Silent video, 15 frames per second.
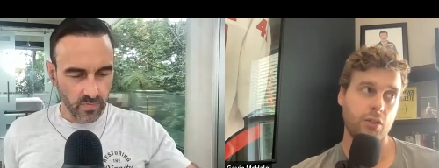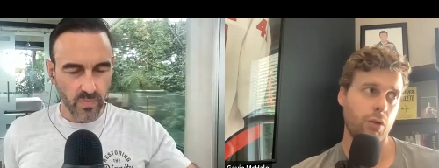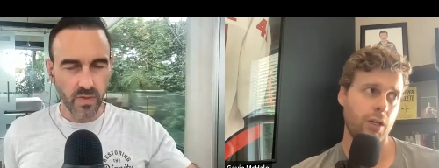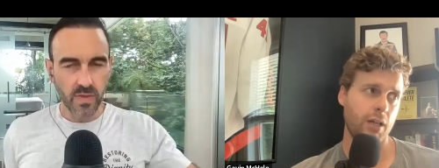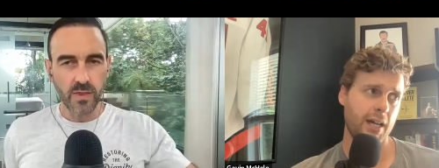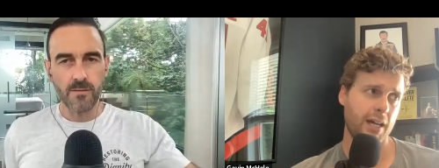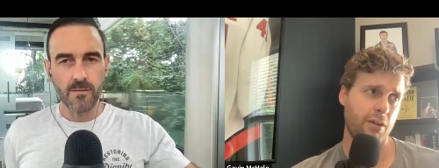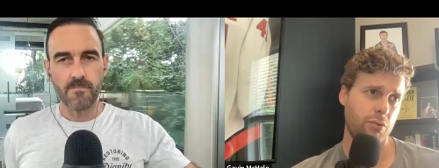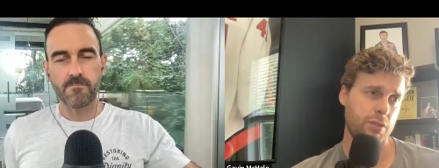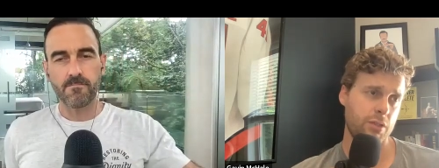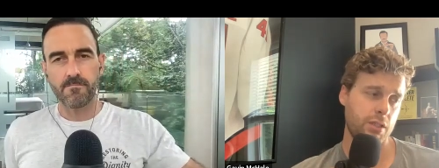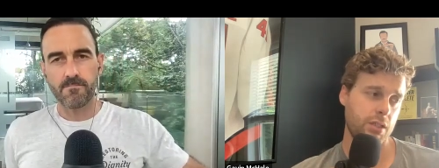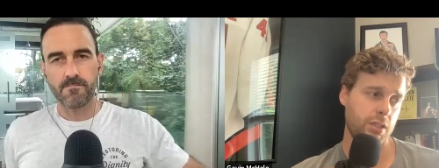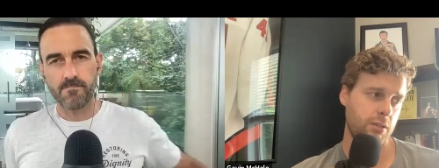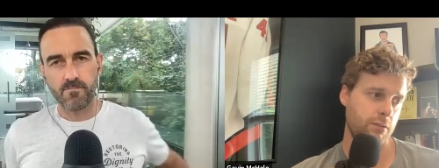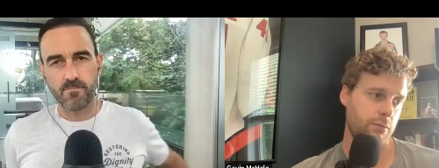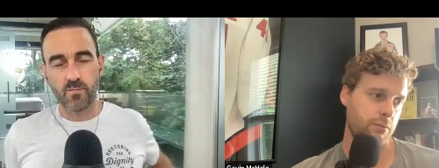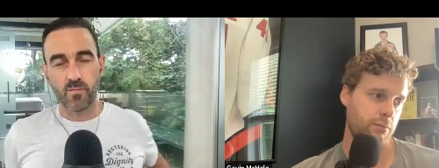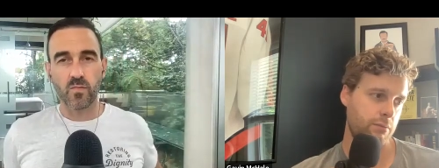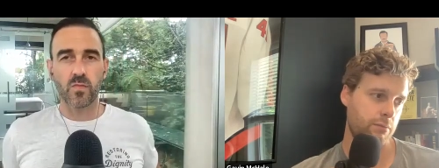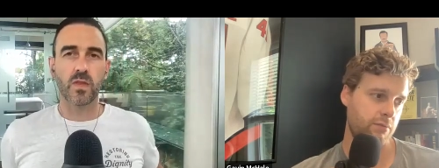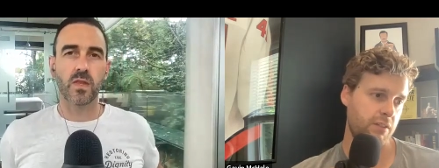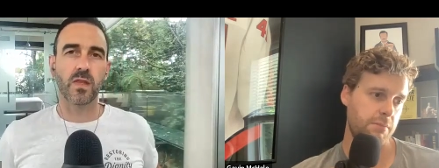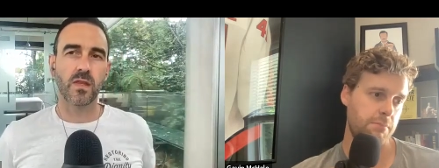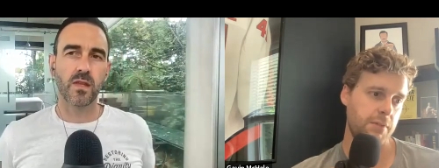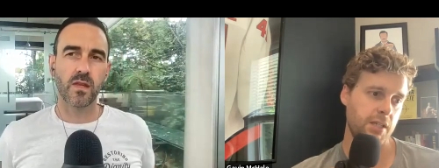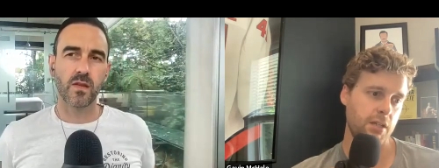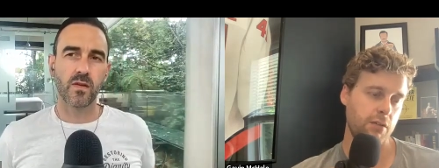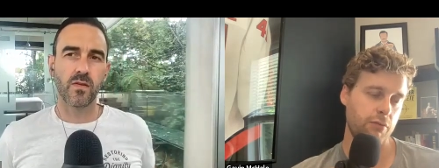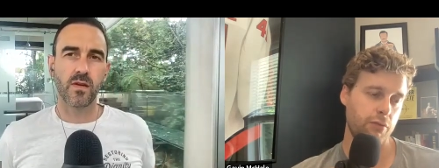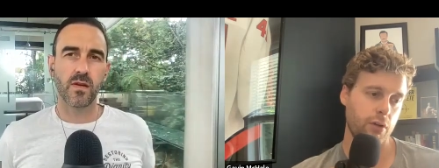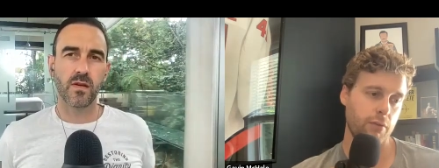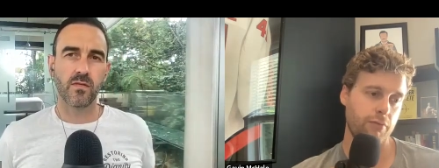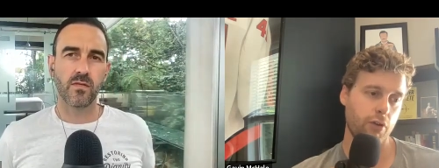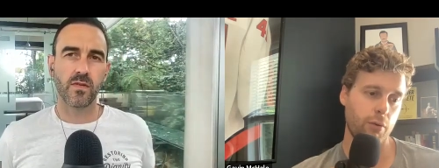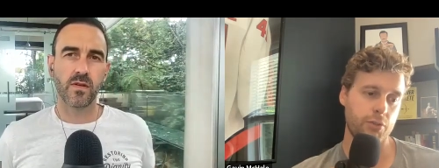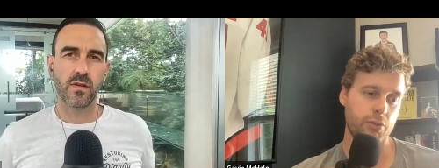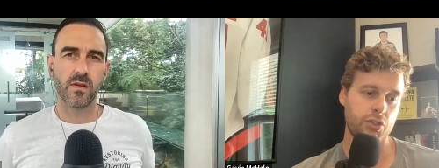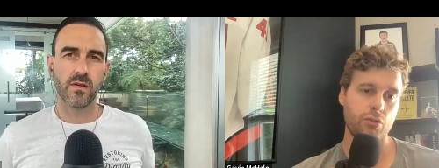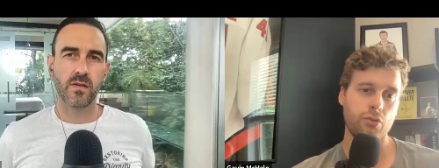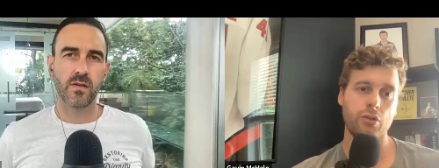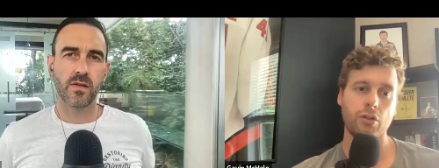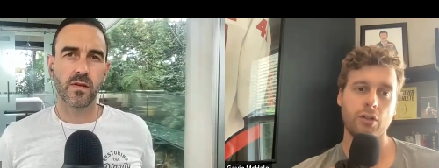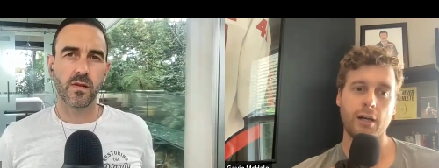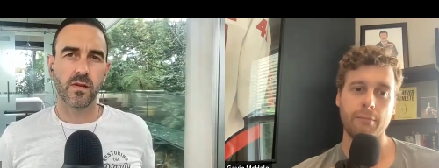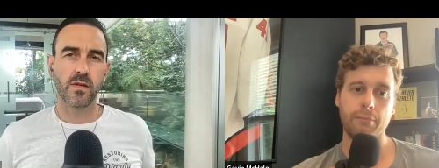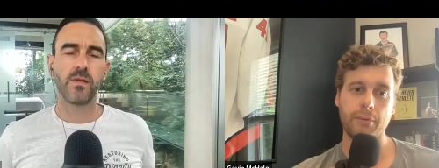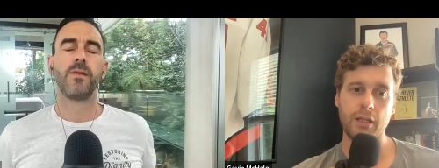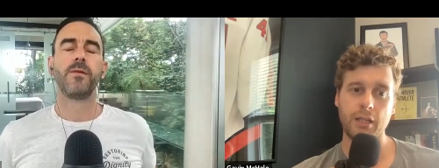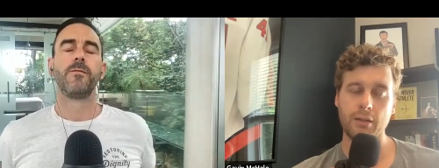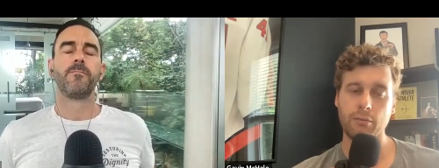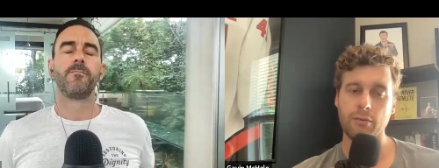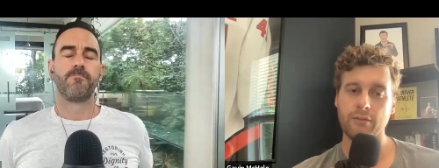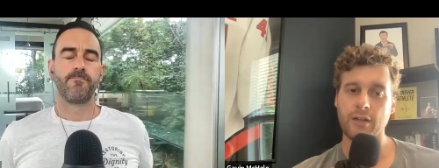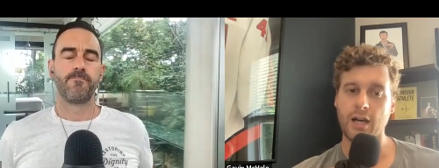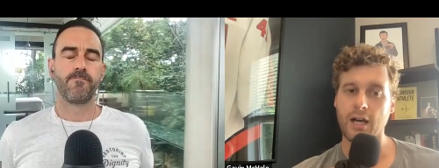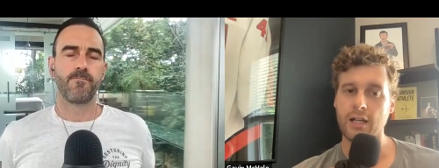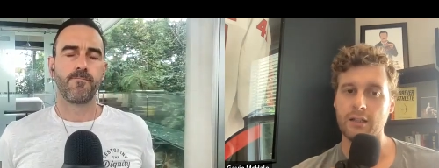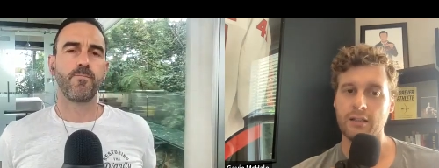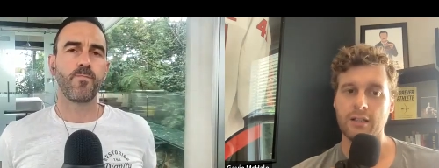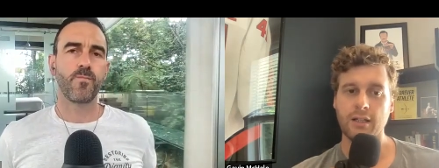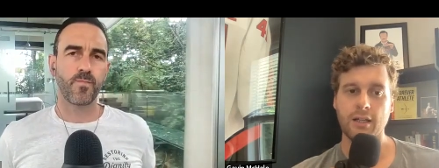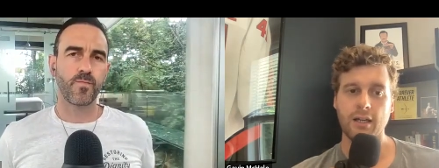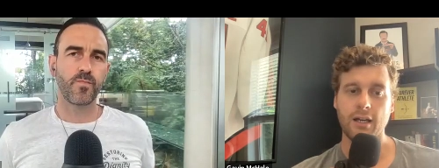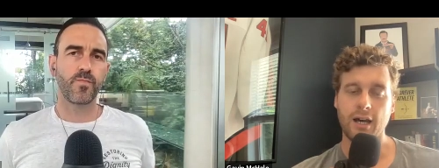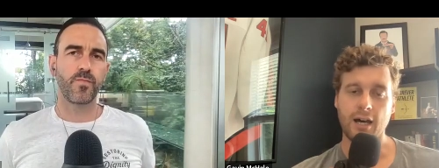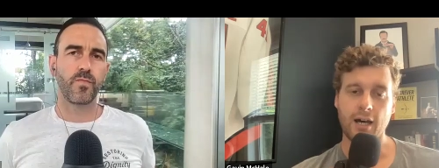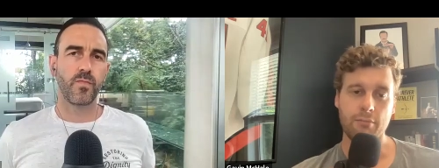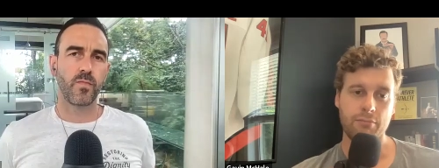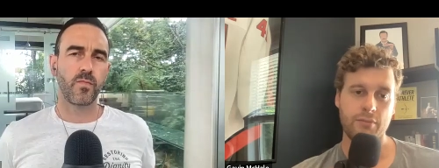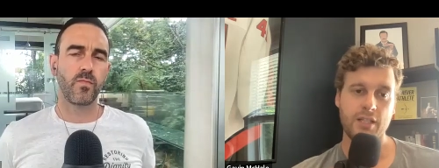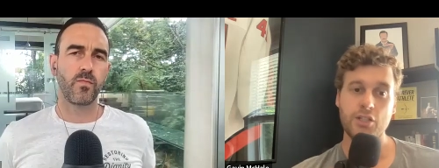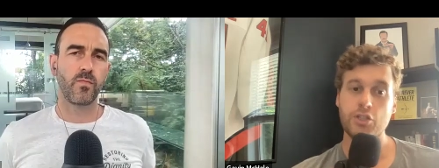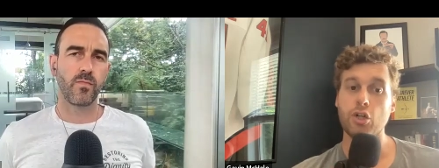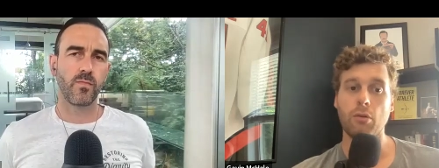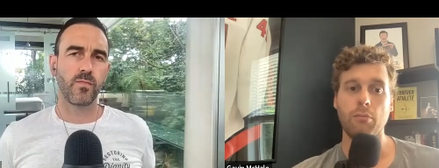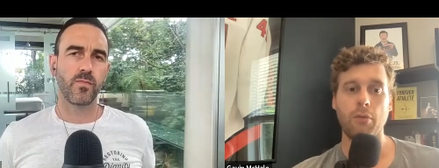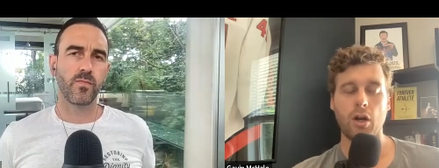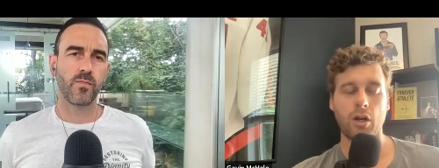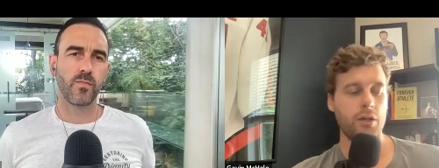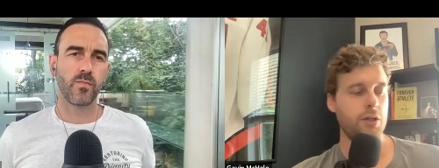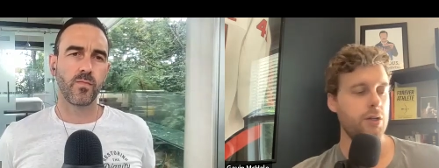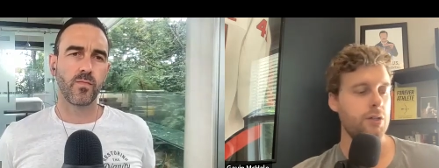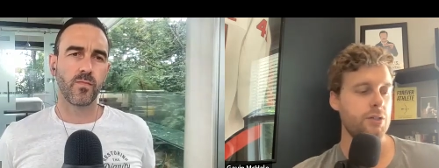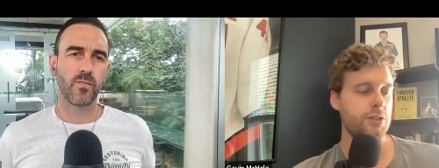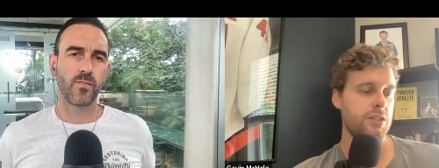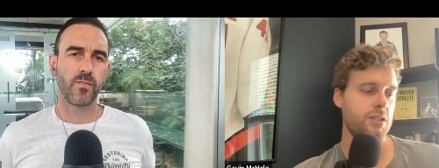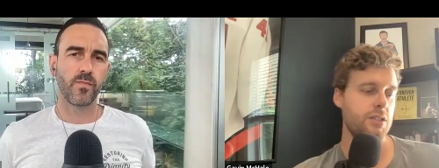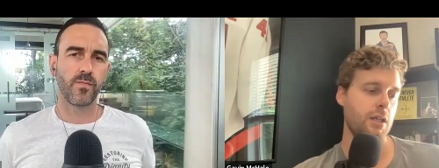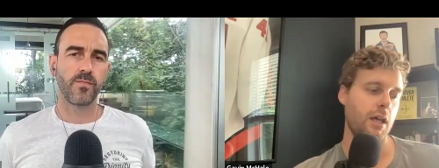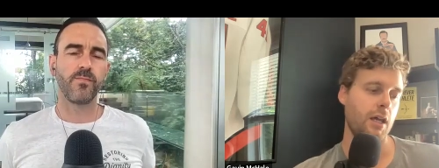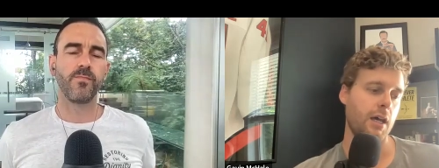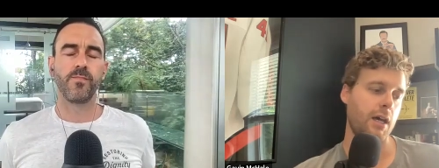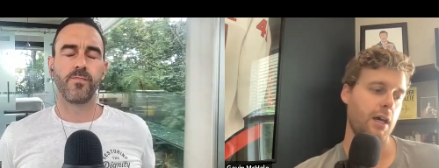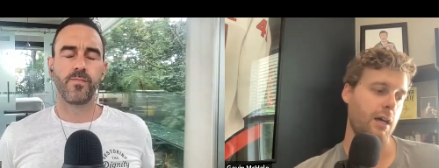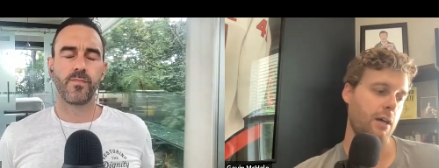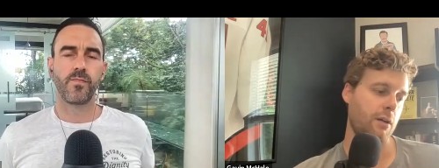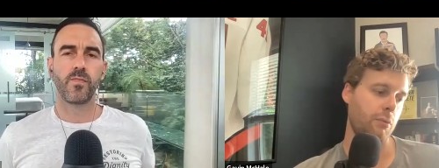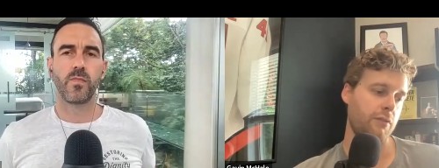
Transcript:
Speaker 1: the one guy who was a VP for a pharmaceutical company. We've got um, digital marketers. Uh,